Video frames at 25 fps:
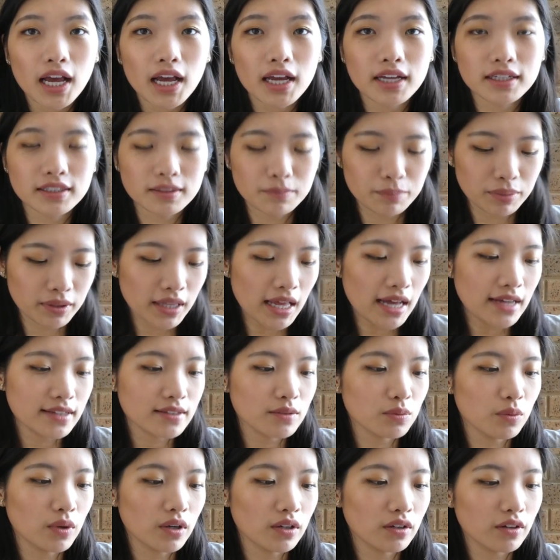And
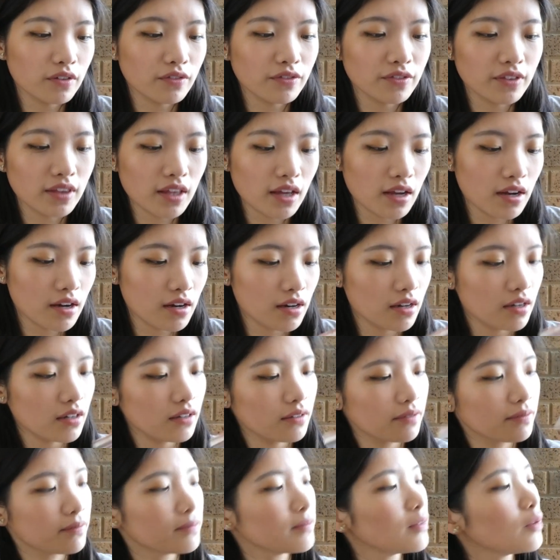plus one of their,
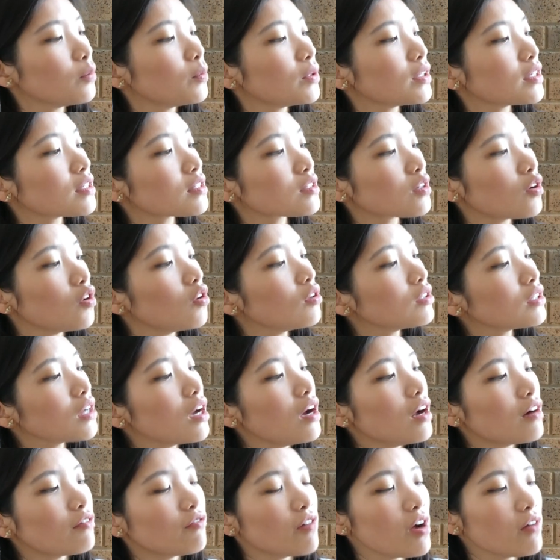what is called,
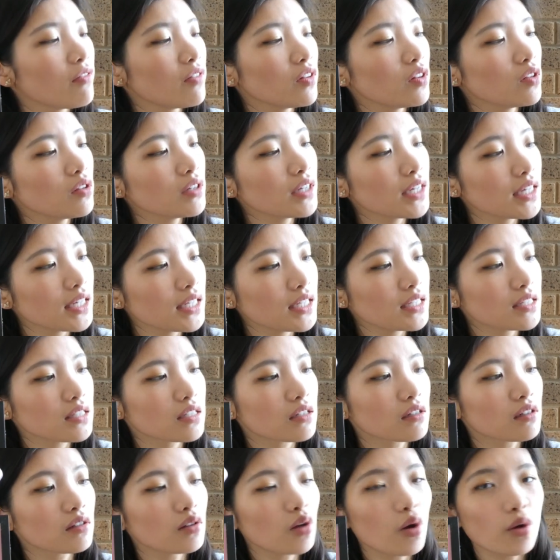Revlon Kiss
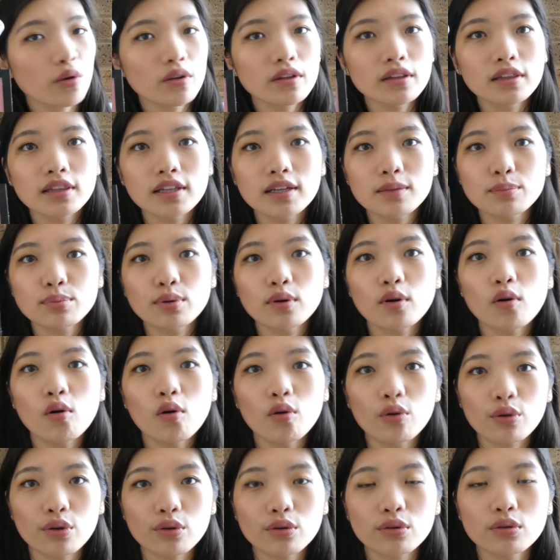Glow Lip
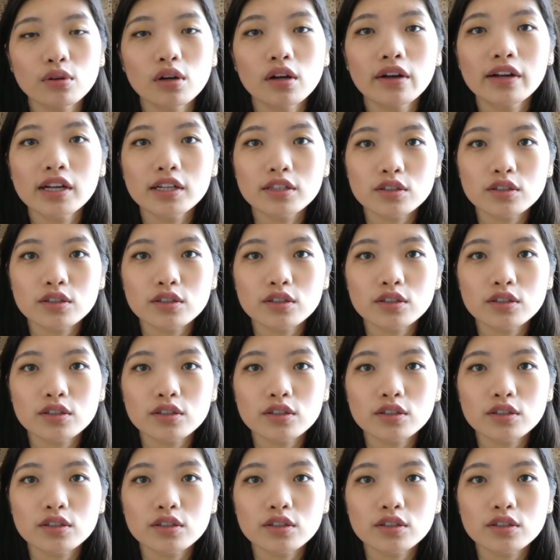Oil.